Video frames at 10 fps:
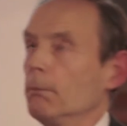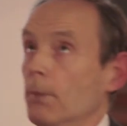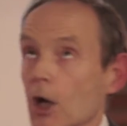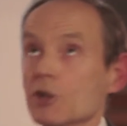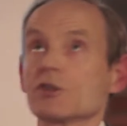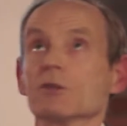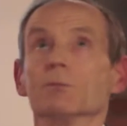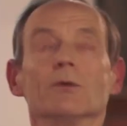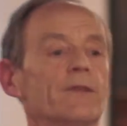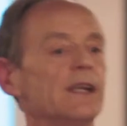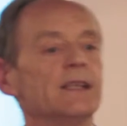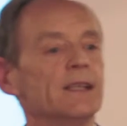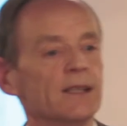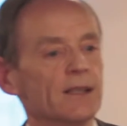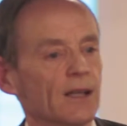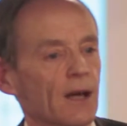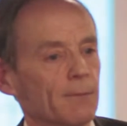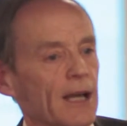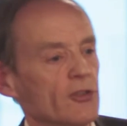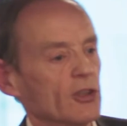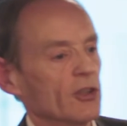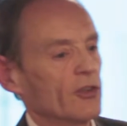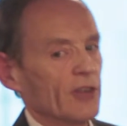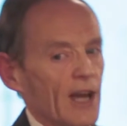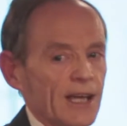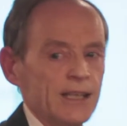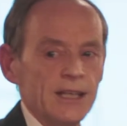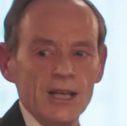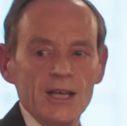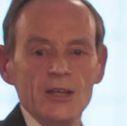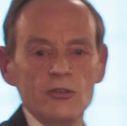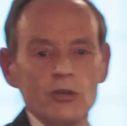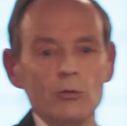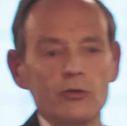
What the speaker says: possible thing a manager could say to